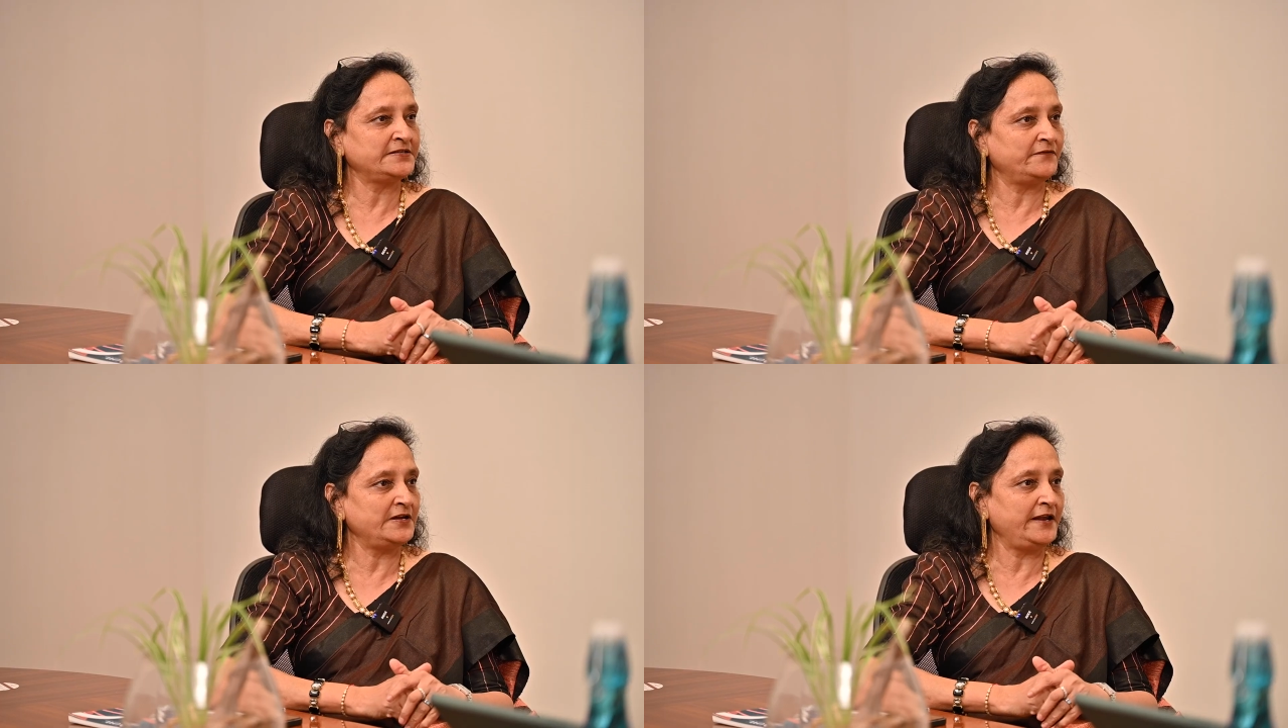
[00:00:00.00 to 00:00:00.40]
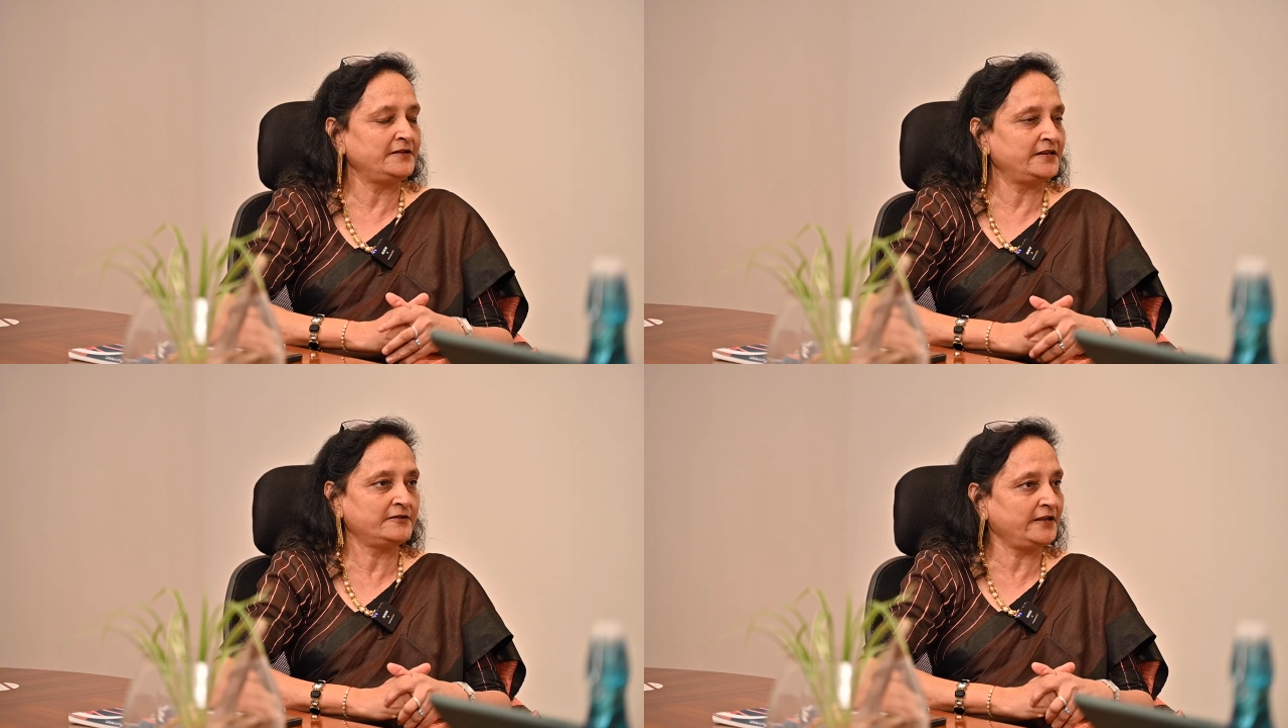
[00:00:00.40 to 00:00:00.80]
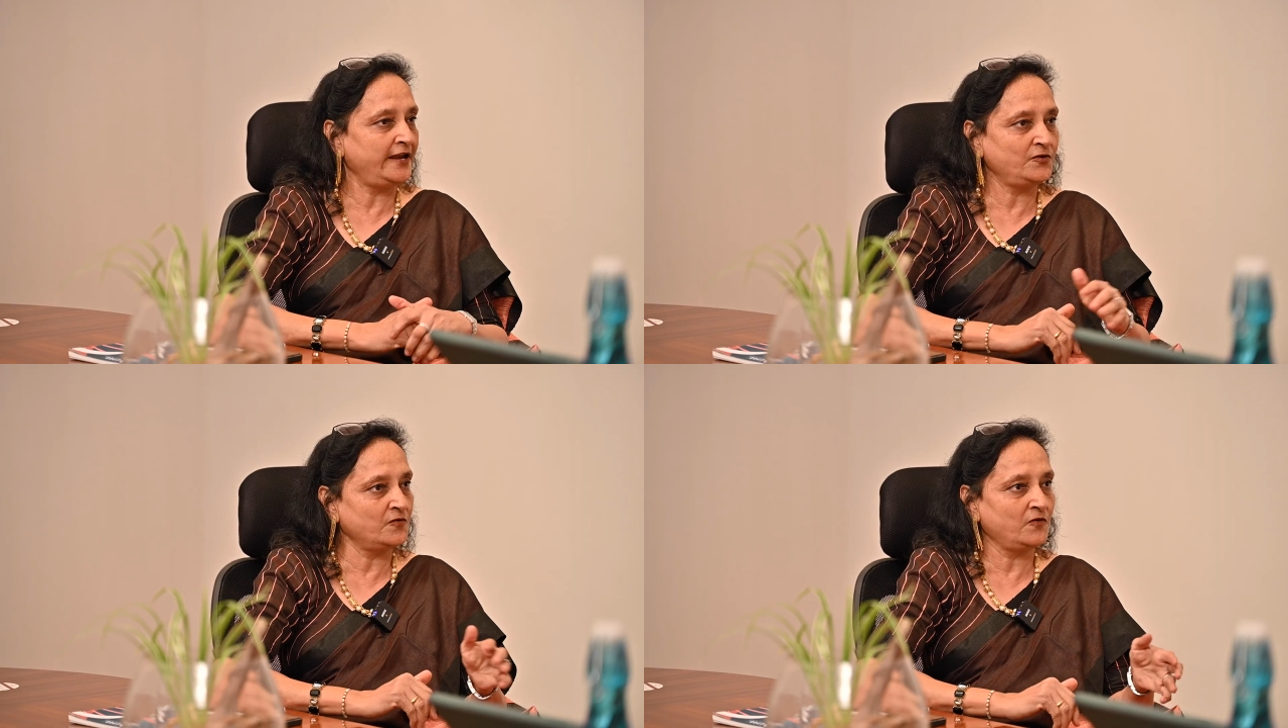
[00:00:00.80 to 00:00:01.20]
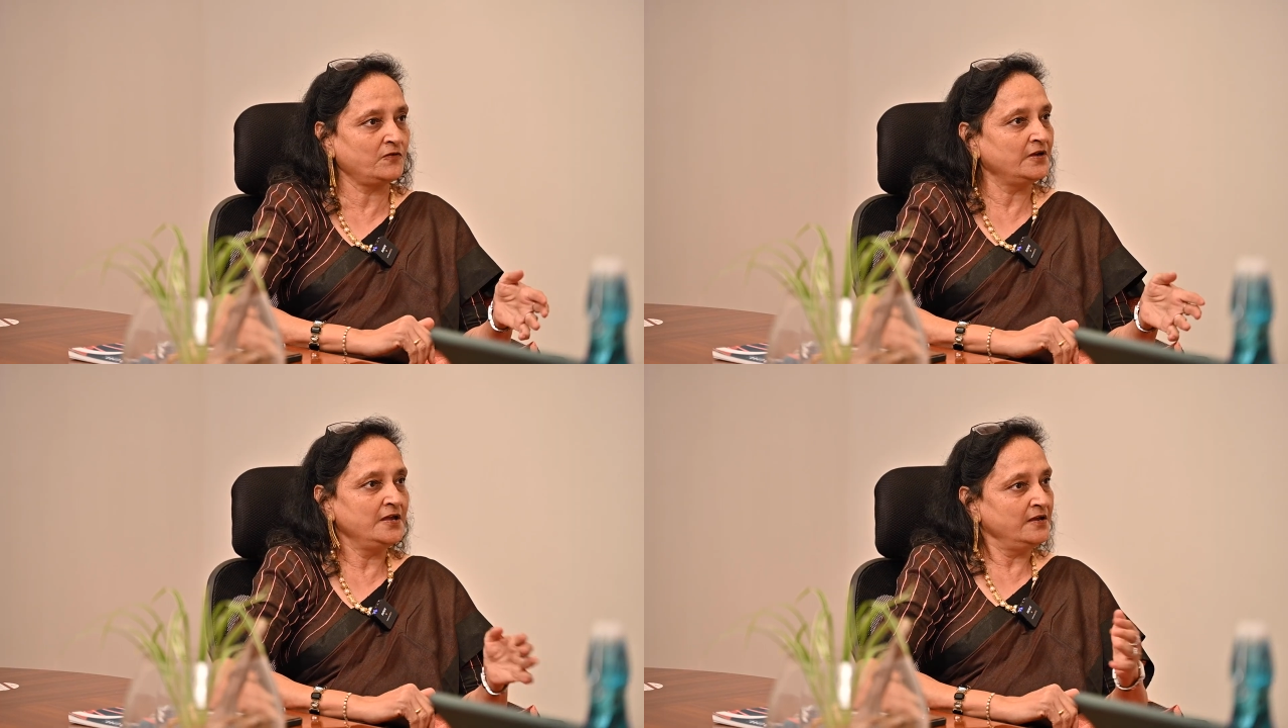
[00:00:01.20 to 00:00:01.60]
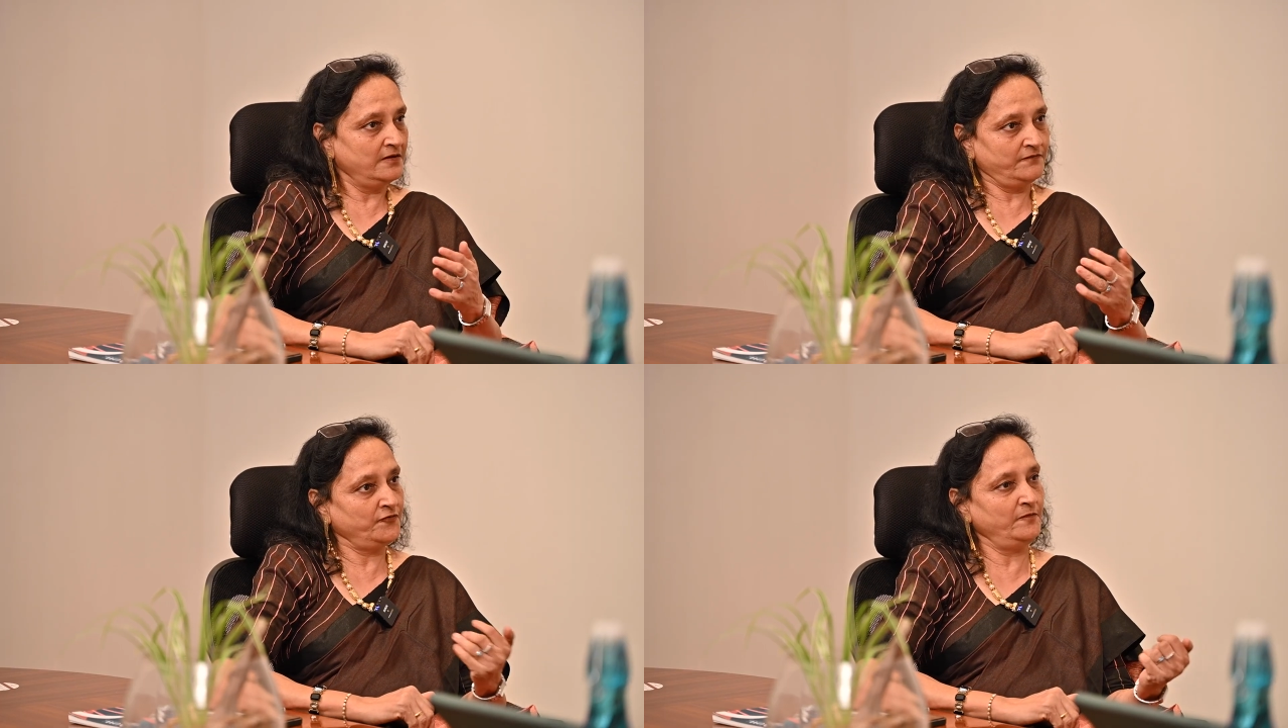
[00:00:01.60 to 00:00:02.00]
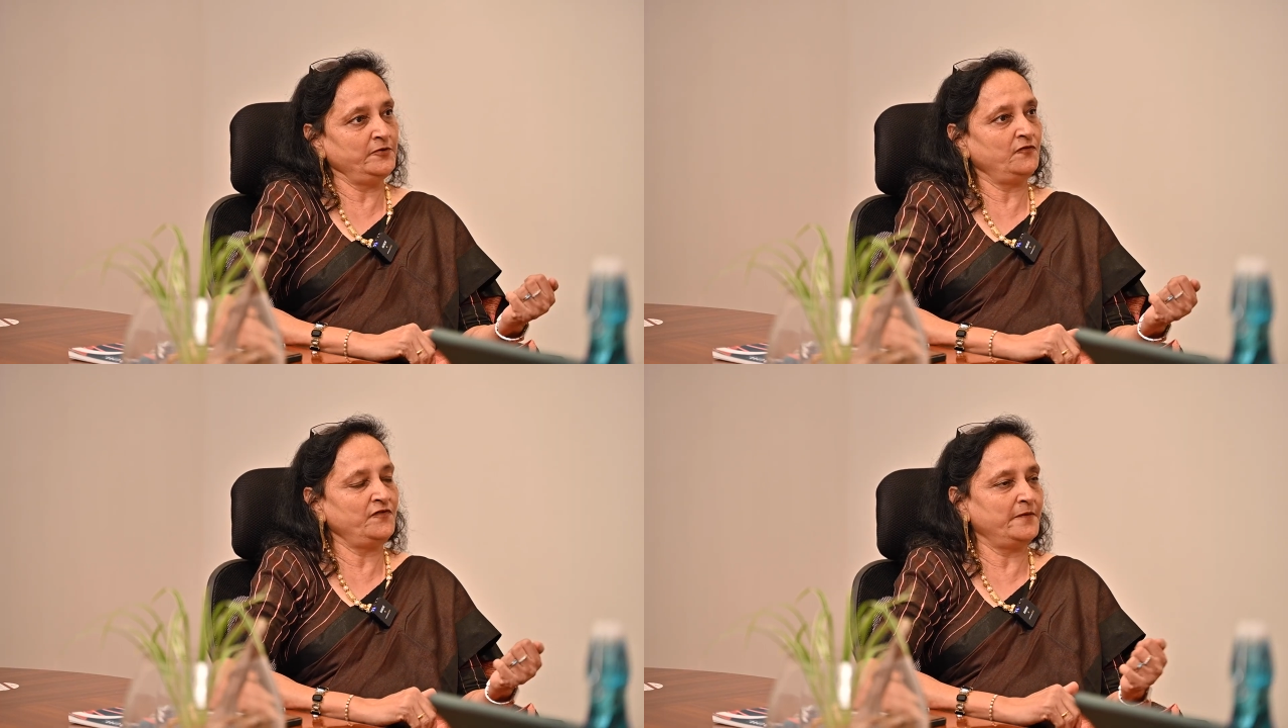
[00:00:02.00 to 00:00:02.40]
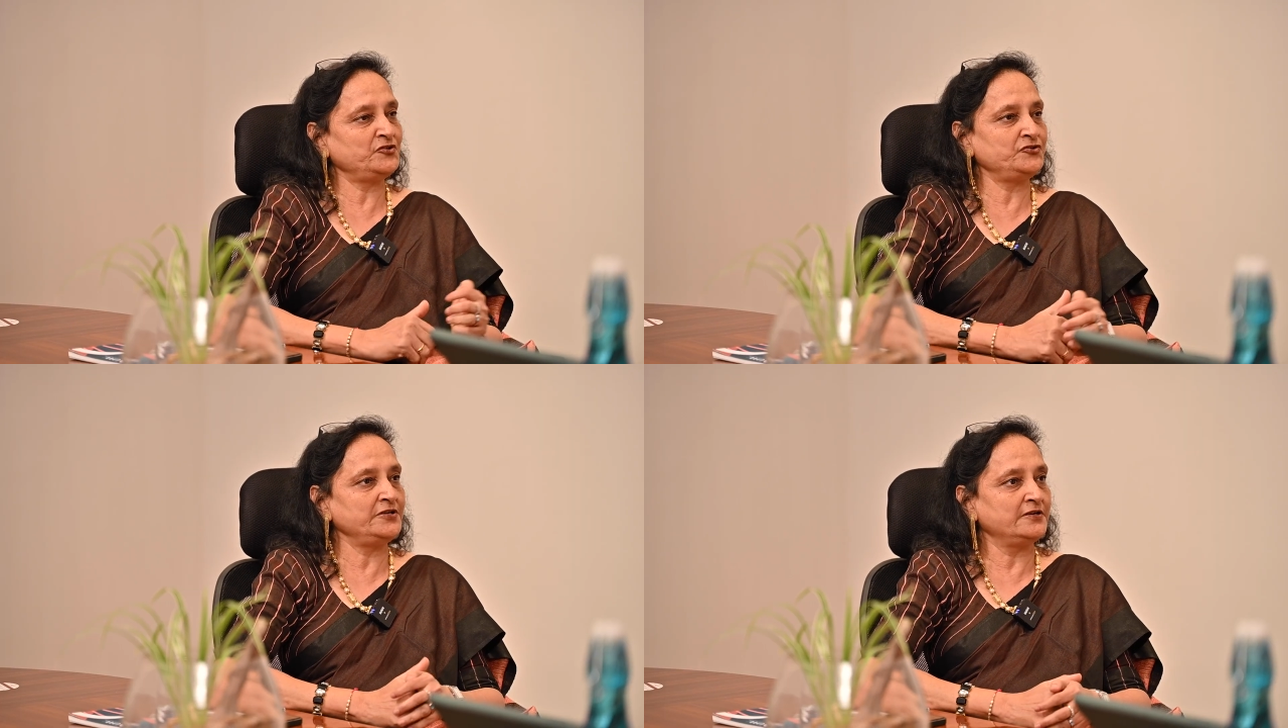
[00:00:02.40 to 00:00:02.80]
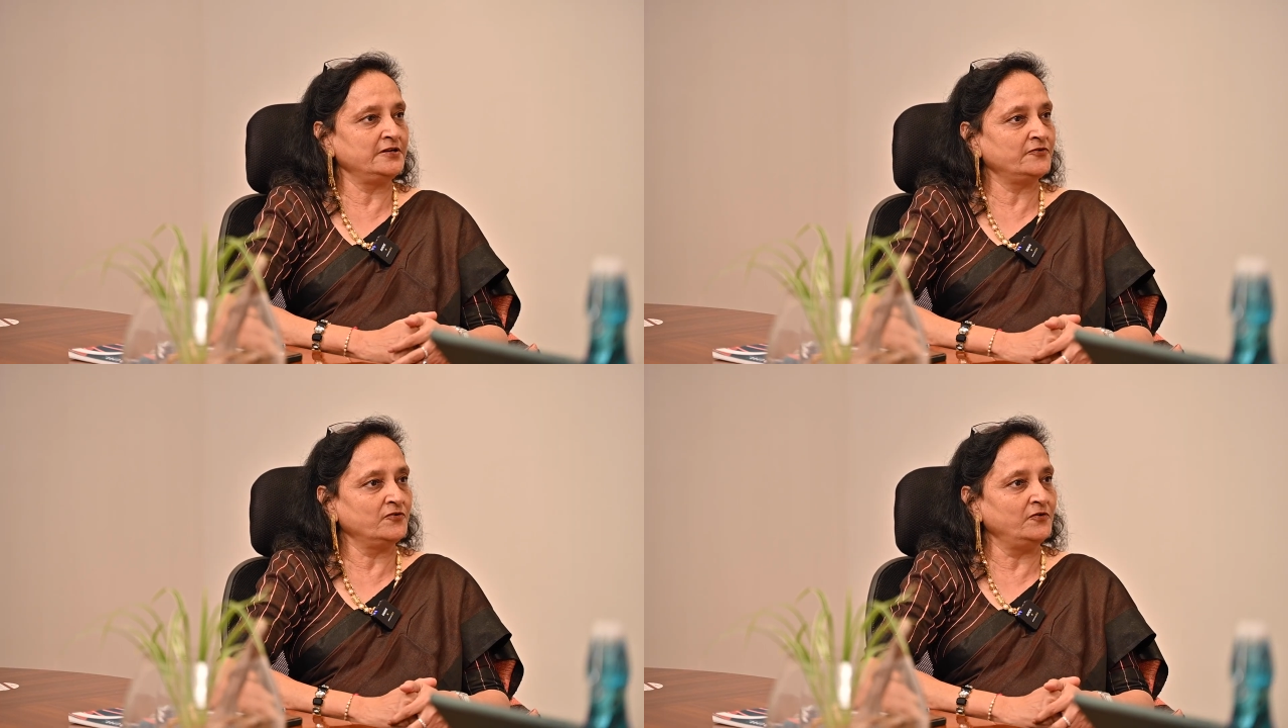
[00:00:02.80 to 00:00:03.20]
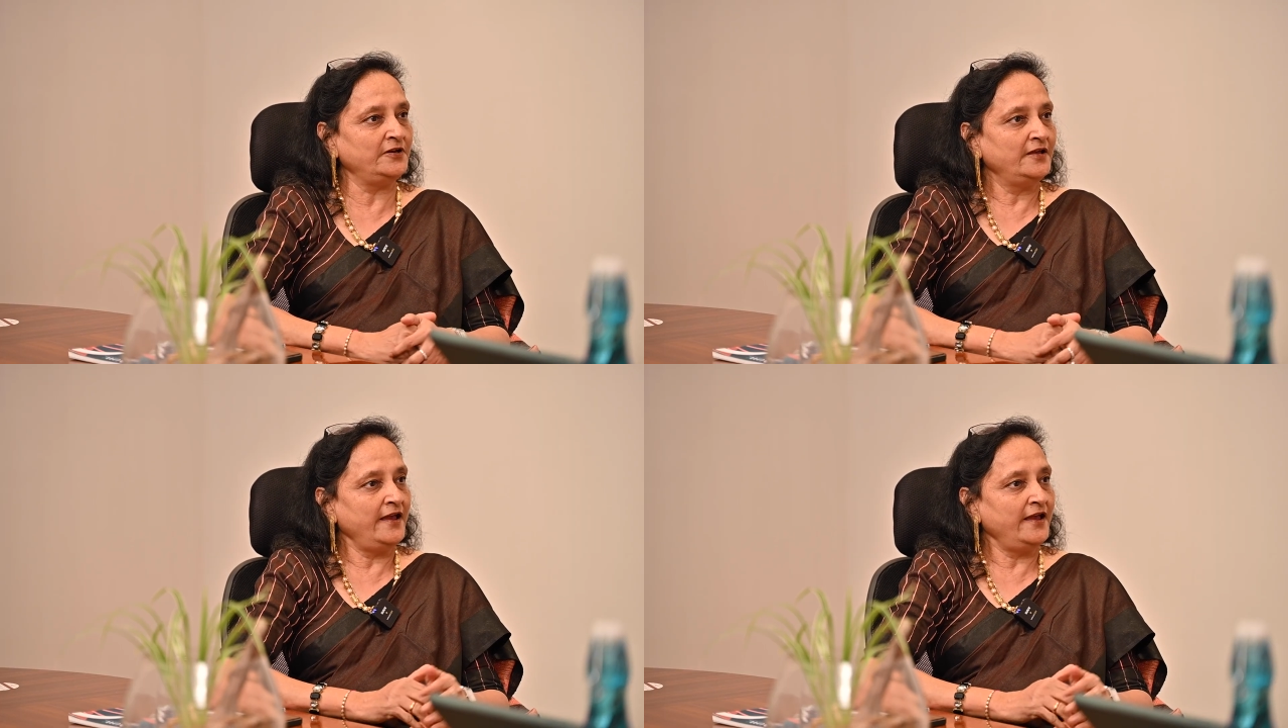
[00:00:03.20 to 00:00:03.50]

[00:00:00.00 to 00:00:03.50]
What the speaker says: 8 o'clock from your pharmaceutical role,